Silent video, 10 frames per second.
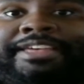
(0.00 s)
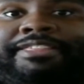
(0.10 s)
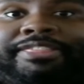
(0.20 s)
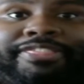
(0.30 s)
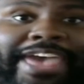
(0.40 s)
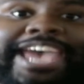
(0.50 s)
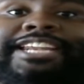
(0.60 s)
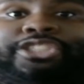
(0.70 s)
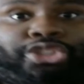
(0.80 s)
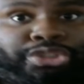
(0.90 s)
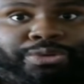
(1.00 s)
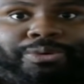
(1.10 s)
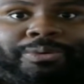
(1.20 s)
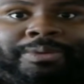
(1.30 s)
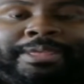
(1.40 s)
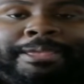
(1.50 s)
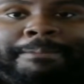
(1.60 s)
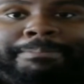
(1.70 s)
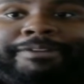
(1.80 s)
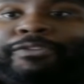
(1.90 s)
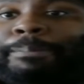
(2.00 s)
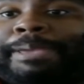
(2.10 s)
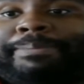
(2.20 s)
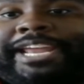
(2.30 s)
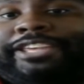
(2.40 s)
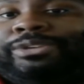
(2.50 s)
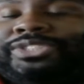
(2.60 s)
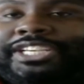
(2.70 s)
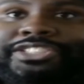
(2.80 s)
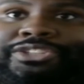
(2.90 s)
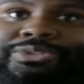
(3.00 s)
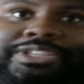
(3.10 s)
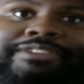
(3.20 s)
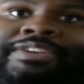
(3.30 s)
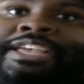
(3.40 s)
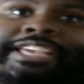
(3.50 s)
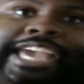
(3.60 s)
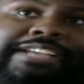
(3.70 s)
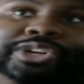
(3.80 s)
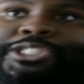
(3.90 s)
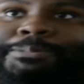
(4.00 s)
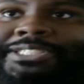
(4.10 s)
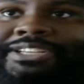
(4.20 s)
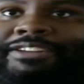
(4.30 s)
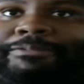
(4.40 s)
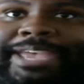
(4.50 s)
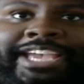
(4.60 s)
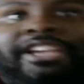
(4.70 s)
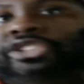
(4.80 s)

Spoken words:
That is true. But for people that use the excuse of games are expensive to make,